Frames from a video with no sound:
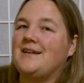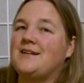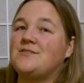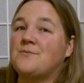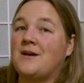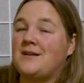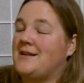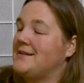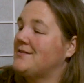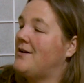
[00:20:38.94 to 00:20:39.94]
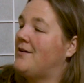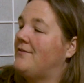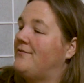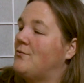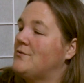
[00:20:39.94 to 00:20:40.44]
Here's one that's
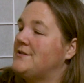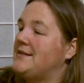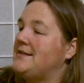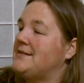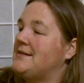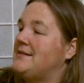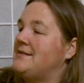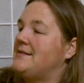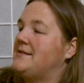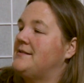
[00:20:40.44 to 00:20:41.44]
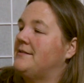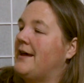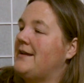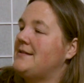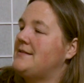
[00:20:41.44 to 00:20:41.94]
called Four Seasons
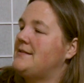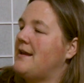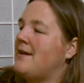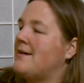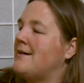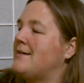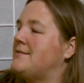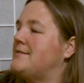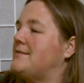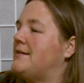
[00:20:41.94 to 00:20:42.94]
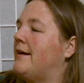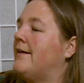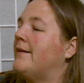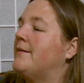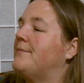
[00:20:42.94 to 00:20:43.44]
lettuce, and
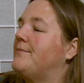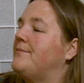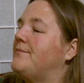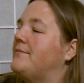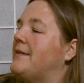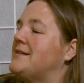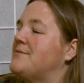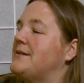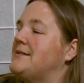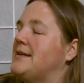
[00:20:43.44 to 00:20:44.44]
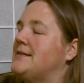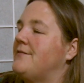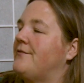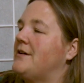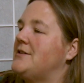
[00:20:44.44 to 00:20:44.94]
that's what it says
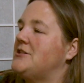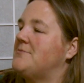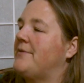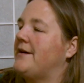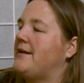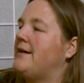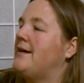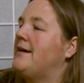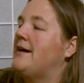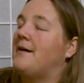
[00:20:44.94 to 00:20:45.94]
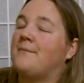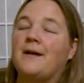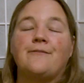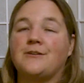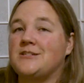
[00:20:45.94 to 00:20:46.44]
in French, but
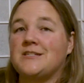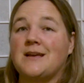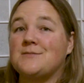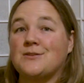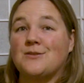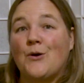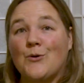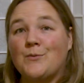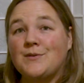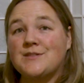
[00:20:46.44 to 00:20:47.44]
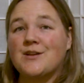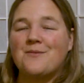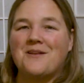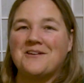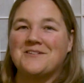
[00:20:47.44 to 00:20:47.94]
my French is absolutely horrible, so
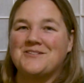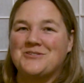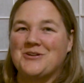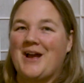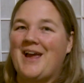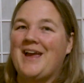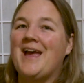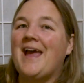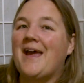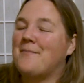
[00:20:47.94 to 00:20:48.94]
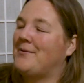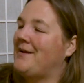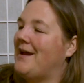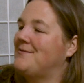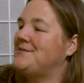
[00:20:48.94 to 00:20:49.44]
I'm not going to try and
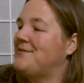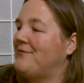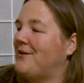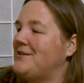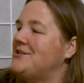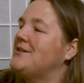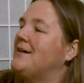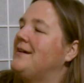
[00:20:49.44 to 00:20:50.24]
pronounce the French,